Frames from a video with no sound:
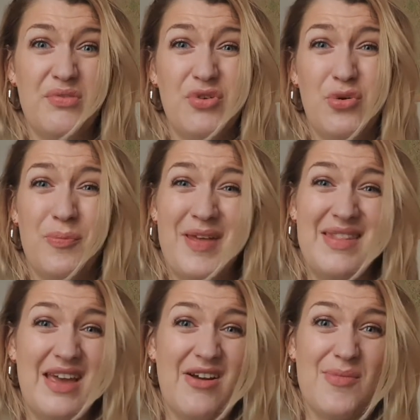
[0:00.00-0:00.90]
all been
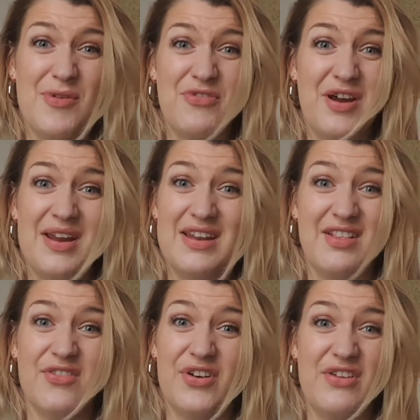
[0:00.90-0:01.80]
there, I'm afraid. It's
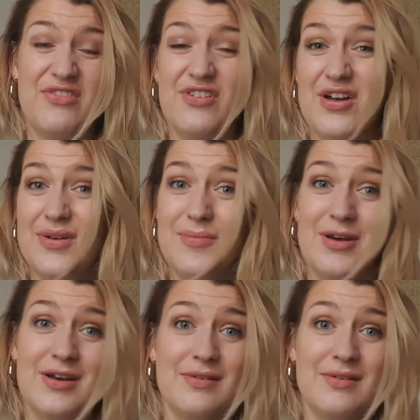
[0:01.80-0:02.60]
not very fun, but...